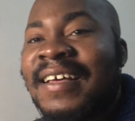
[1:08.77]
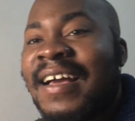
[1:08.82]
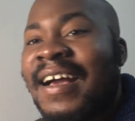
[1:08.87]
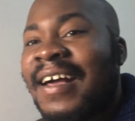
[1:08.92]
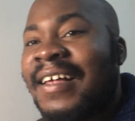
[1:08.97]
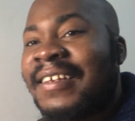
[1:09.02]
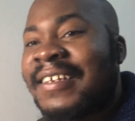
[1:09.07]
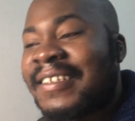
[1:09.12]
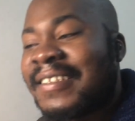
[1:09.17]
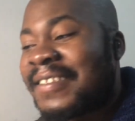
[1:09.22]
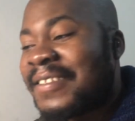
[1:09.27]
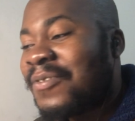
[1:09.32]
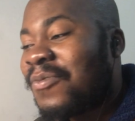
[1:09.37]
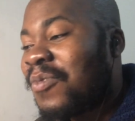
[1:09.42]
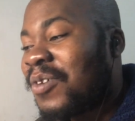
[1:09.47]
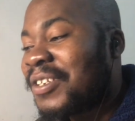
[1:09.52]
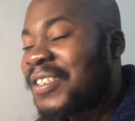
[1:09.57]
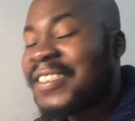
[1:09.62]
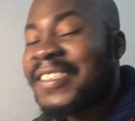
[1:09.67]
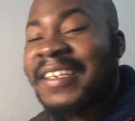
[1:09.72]
and let's see
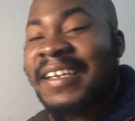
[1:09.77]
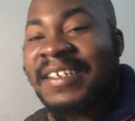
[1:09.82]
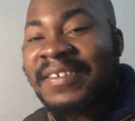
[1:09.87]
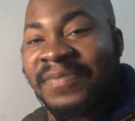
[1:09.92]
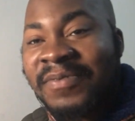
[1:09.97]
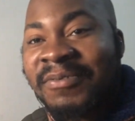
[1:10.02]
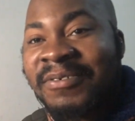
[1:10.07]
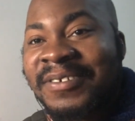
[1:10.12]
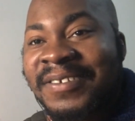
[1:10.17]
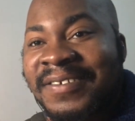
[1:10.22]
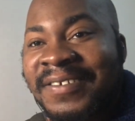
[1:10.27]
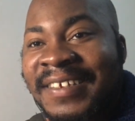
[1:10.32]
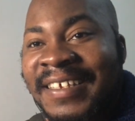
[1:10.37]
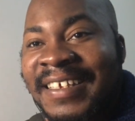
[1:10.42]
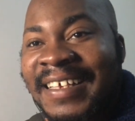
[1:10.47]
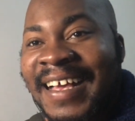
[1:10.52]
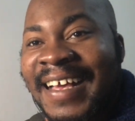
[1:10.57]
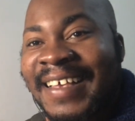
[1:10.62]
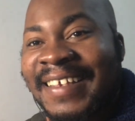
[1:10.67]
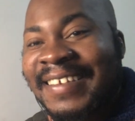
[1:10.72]
what she has for us today,
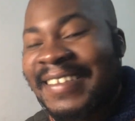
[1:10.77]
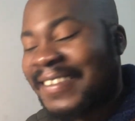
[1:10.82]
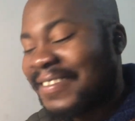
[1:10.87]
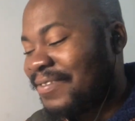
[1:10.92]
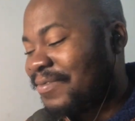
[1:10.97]
guys.